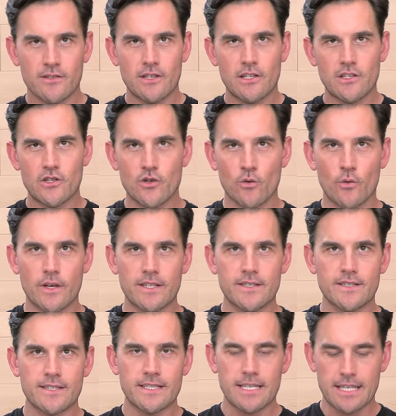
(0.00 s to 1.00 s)
The
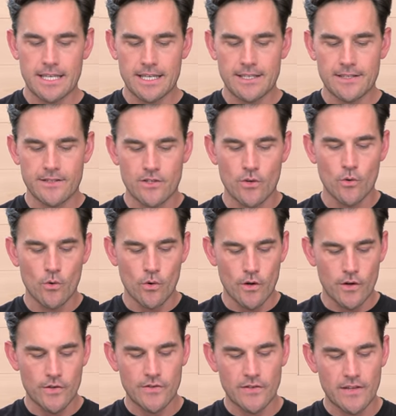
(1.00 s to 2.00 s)
choice is yours.